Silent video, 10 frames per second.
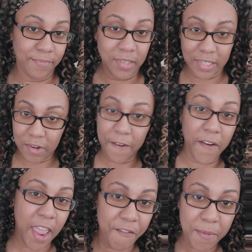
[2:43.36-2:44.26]
it's great for
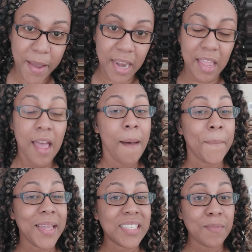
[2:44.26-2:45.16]
everybody,
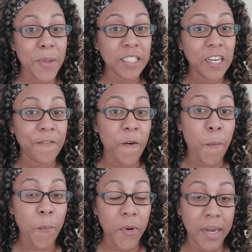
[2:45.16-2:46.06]
but especially for
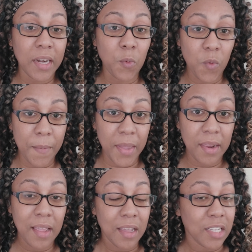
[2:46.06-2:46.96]
pregnant
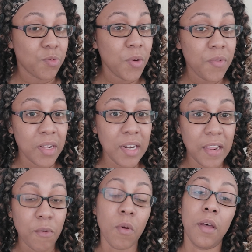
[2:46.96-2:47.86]
women because we really
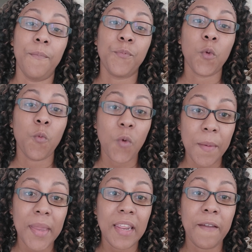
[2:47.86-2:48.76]
need, well,
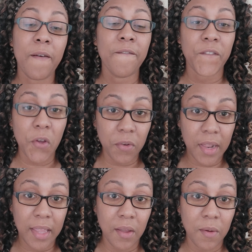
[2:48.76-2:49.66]
women need
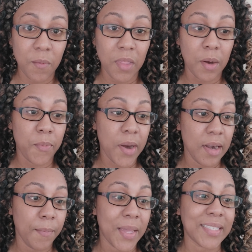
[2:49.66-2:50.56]
folate when they're
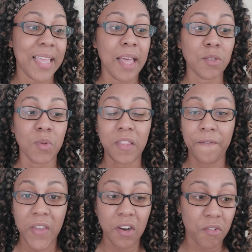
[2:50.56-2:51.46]
pregnant because it helps with the
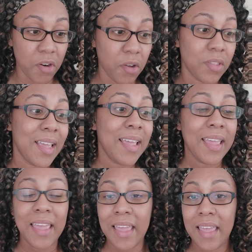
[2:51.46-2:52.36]
fetal growth
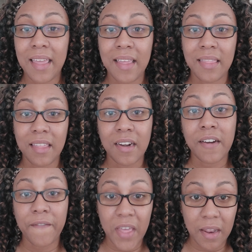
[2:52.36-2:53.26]
and their
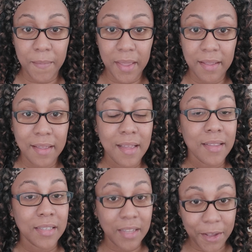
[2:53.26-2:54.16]
development.
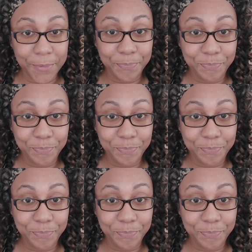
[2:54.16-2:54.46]
So